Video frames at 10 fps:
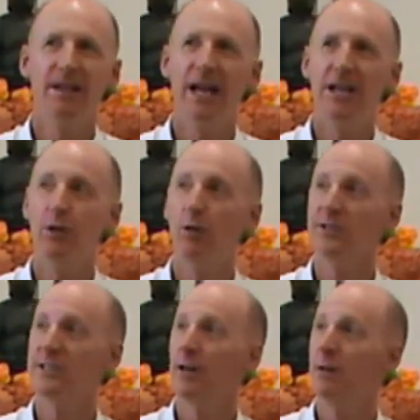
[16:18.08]
and you
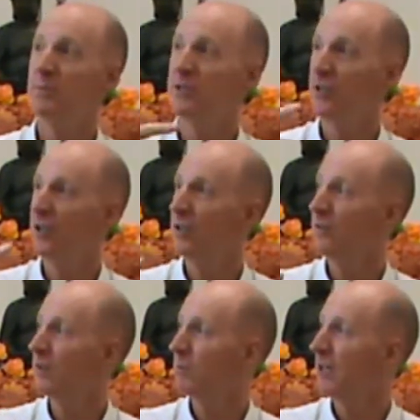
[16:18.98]
also
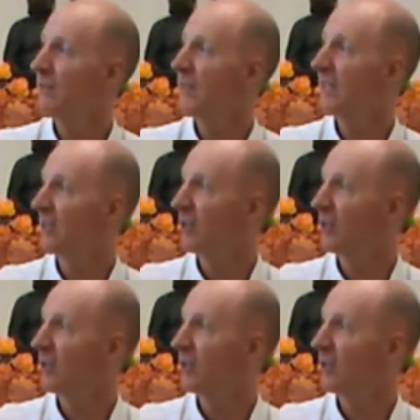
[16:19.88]
observe the breathing and